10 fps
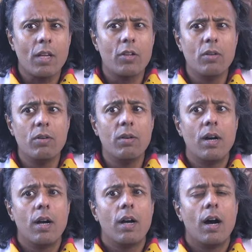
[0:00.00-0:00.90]
You
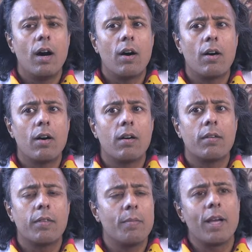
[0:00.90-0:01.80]
are
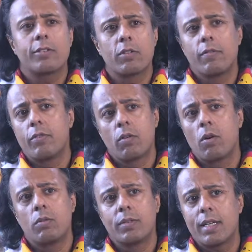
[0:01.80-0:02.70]
the master of your
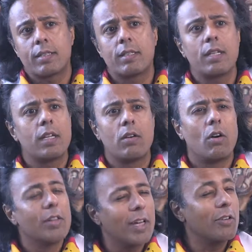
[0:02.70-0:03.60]
own destiny,
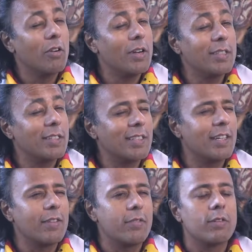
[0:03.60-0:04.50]
all that noise that they
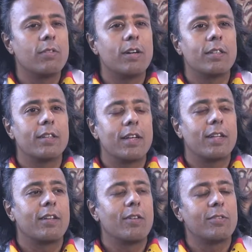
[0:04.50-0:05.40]
give you on, like,
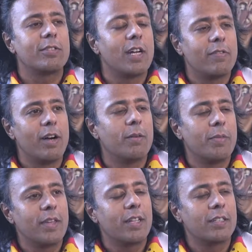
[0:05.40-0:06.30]
self-help
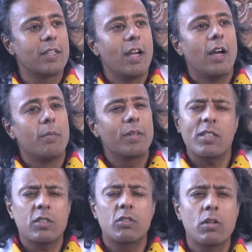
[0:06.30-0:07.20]
things. But
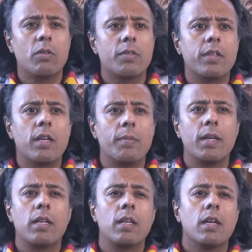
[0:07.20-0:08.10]
this is the truth. I
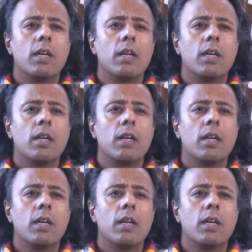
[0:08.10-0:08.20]
mean,